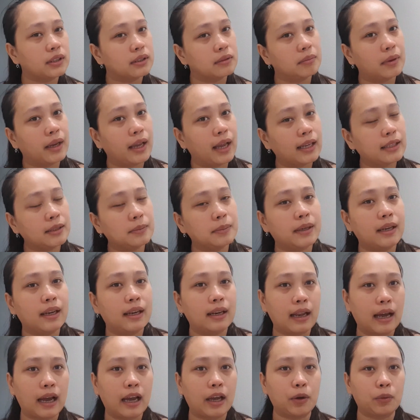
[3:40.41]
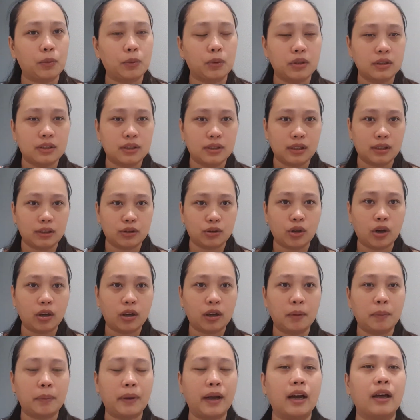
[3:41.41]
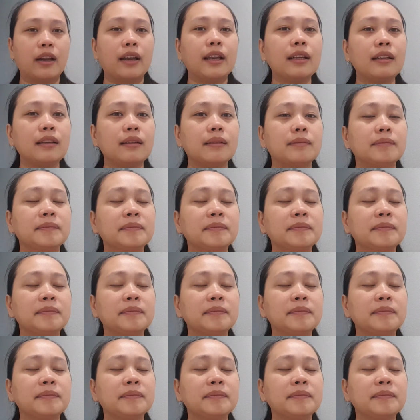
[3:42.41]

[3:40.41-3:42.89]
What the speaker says: My husband and I will still talk about it.